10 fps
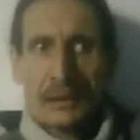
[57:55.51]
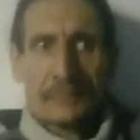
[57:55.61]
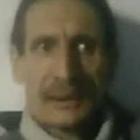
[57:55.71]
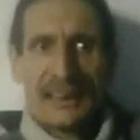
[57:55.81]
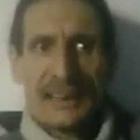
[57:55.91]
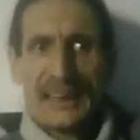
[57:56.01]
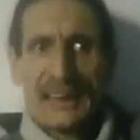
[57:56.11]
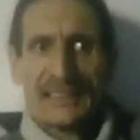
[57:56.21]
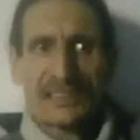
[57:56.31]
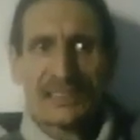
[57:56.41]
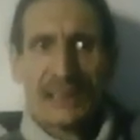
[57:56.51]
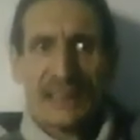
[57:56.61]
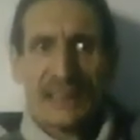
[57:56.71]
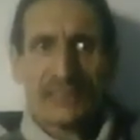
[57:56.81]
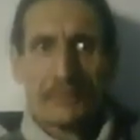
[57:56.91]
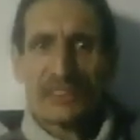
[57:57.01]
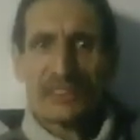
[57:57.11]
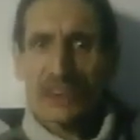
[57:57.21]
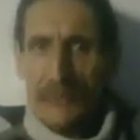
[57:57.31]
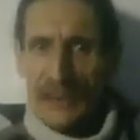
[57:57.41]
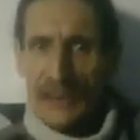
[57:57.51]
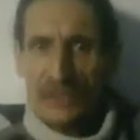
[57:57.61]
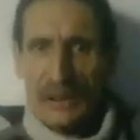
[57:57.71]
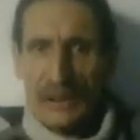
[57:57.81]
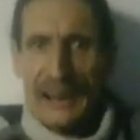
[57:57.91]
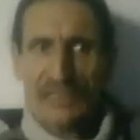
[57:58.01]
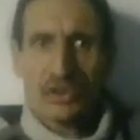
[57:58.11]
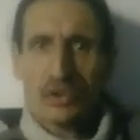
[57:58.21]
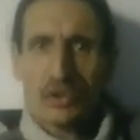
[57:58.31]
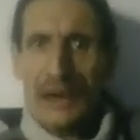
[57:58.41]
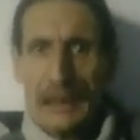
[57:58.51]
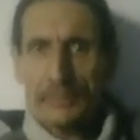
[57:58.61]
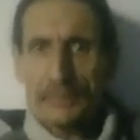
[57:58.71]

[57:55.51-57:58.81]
but it's a misdirection, and it's a trap,